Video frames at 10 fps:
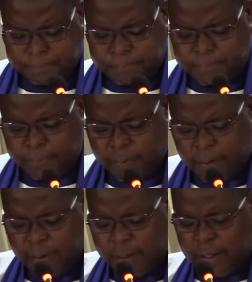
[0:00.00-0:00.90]

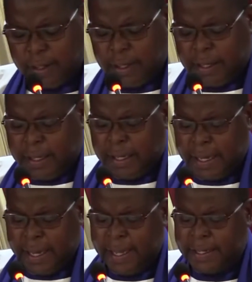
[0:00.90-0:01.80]

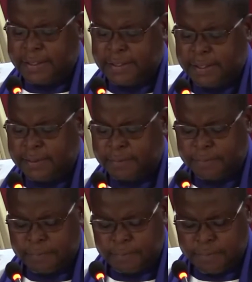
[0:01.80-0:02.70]

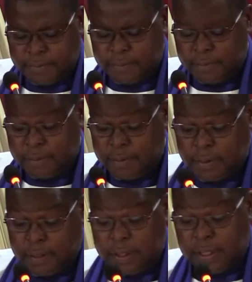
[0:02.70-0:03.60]

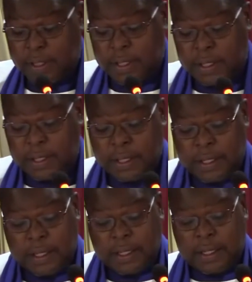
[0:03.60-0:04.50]

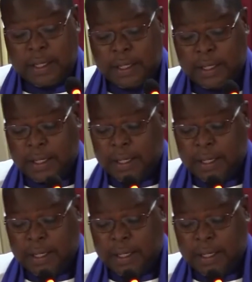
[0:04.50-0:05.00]
Nobody speaks.